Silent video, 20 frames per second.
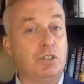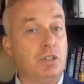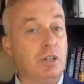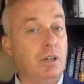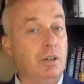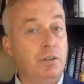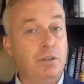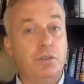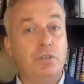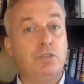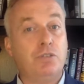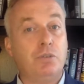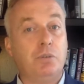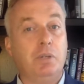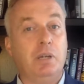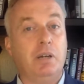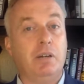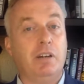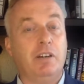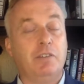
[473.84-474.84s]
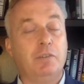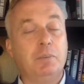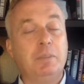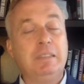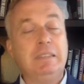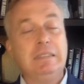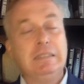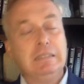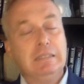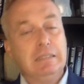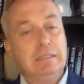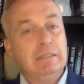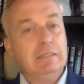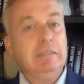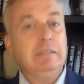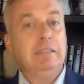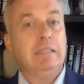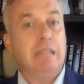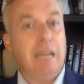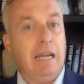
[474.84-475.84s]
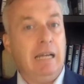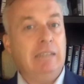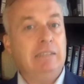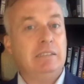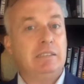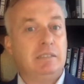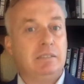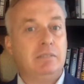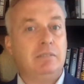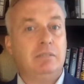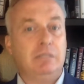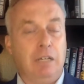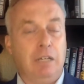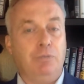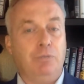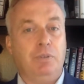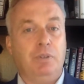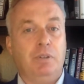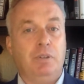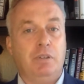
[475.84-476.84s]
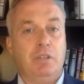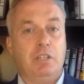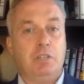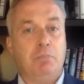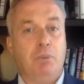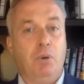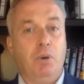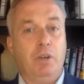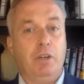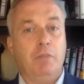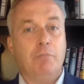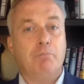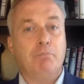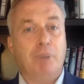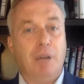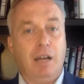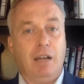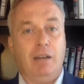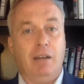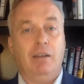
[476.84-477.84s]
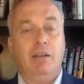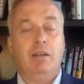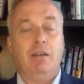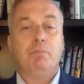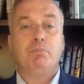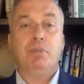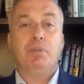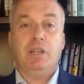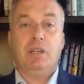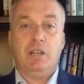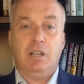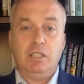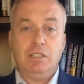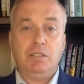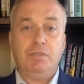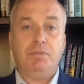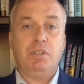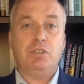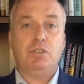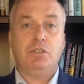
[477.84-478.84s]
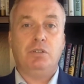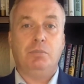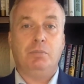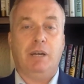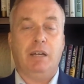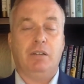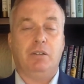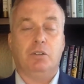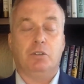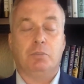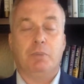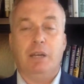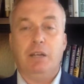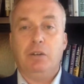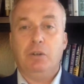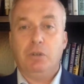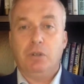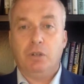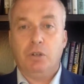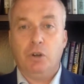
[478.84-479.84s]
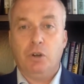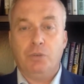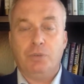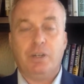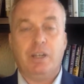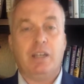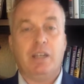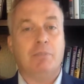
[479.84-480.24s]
Under the Trudeau government, that's doubtful at this point. But because of the two Michaels, Michael Kovrig and